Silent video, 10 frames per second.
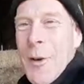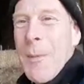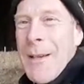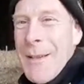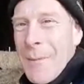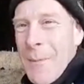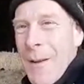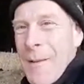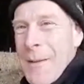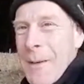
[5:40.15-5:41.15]
The trouble is I'm
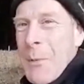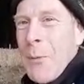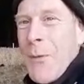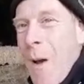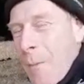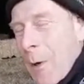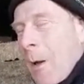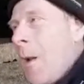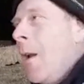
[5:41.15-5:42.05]
a typical farmer